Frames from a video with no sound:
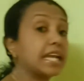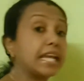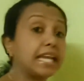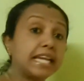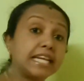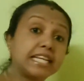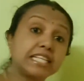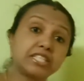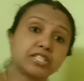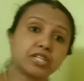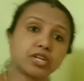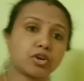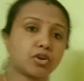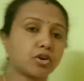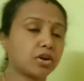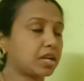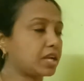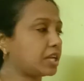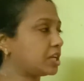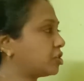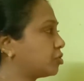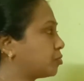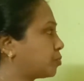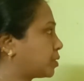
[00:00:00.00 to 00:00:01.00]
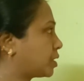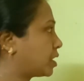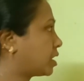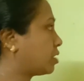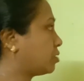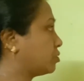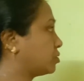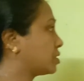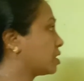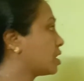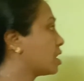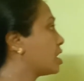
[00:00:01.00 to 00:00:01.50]
interrogative
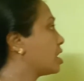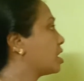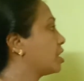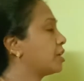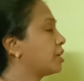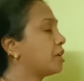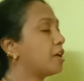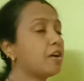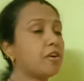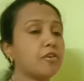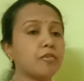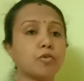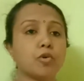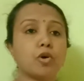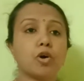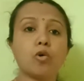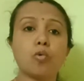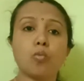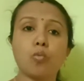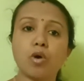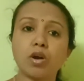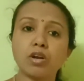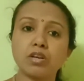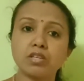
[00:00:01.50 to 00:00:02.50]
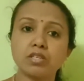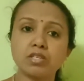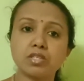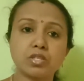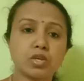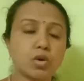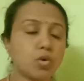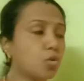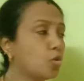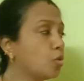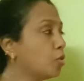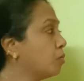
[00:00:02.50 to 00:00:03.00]
pronouns. Now, what is
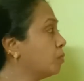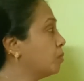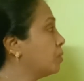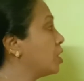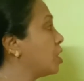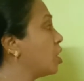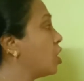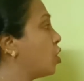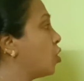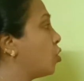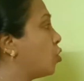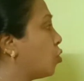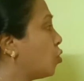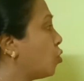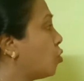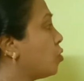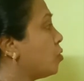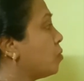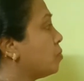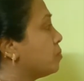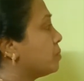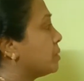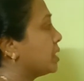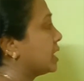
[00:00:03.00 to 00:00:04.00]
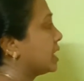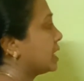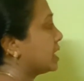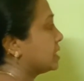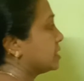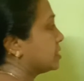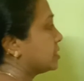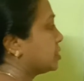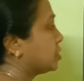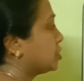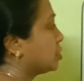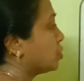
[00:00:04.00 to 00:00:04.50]
whom? Whom
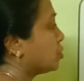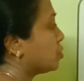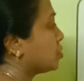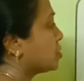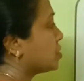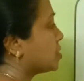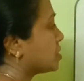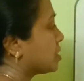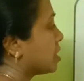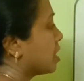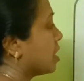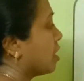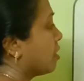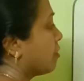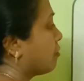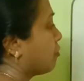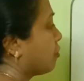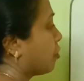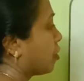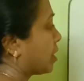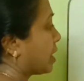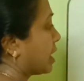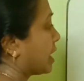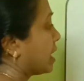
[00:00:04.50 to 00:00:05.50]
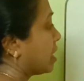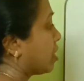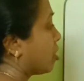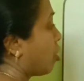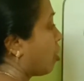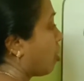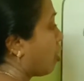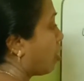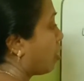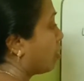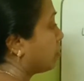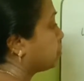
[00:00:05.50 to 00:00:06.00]
is used for an
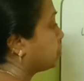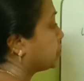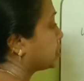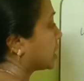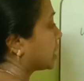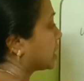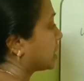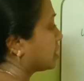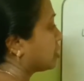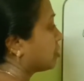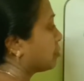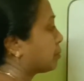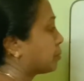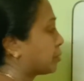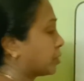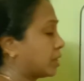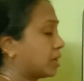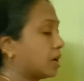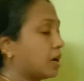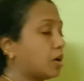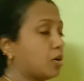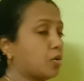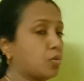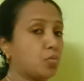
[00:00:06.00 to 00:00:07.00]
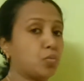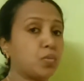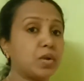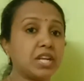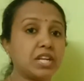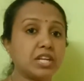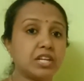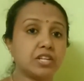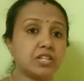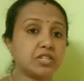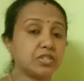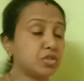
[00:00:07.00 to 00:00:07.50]
objective pronoun. When
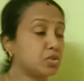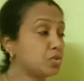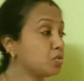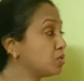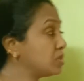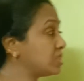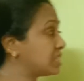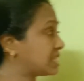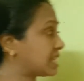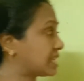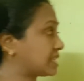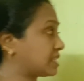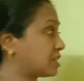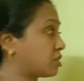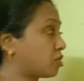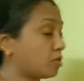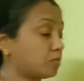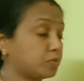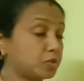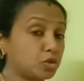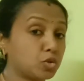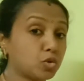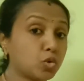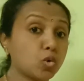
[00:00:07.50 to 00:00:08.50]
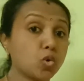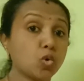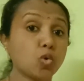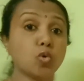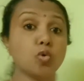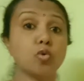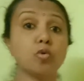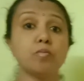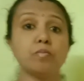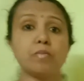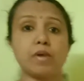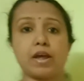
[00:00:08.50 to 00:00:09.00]
it is used as an to
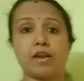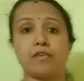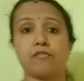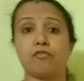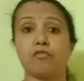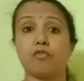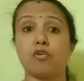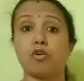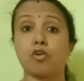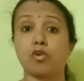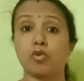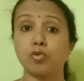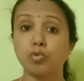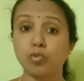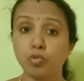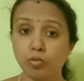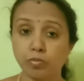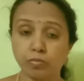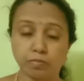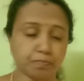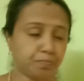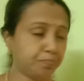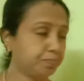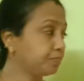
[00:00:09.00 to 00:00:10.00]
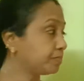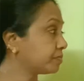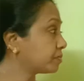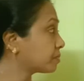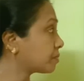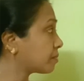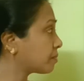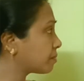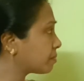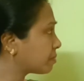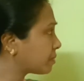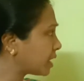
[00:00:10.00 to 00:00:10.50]
whom and for whom,
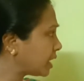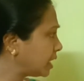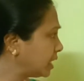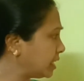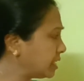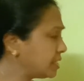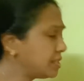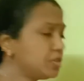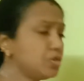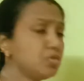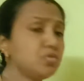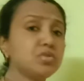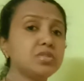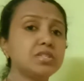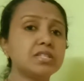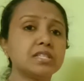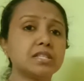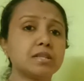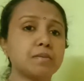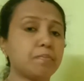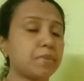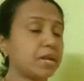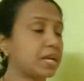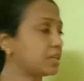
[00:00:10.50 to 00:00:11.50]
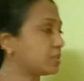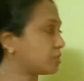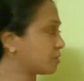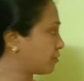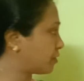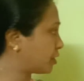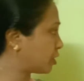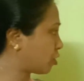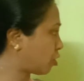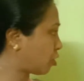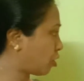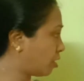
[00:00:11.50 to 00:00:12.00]
it is used in the place of
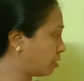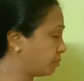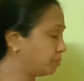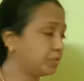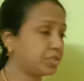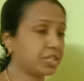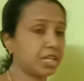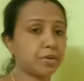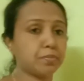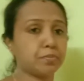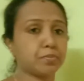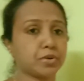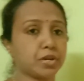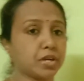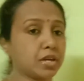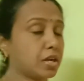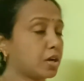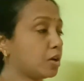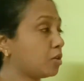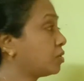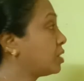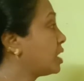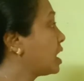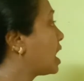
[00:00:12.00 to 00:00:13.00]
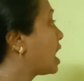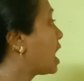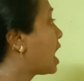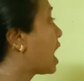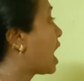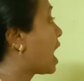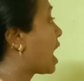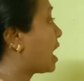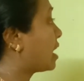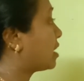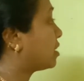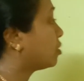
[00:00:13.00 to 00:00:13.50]
an object pronoun,
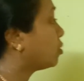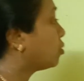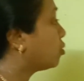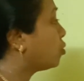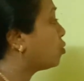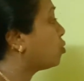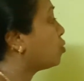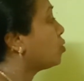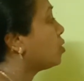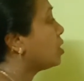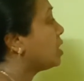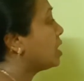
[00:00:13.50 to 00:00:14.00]
and who